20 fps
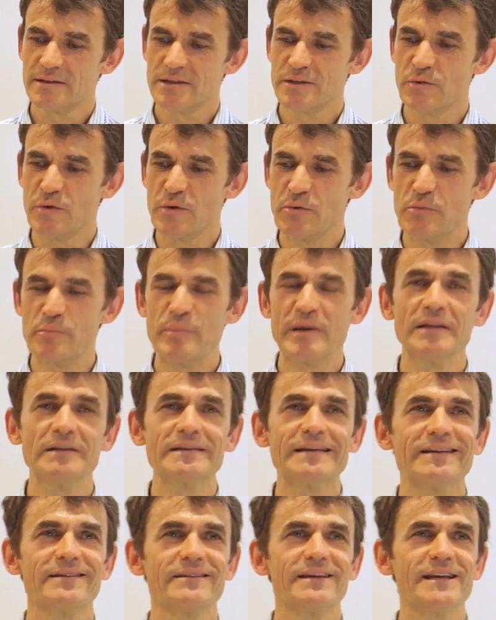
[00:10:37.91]
So we were
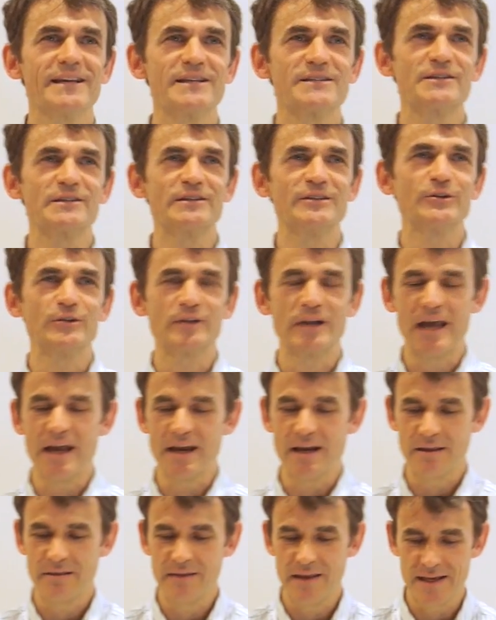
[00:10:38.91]
building things that looked like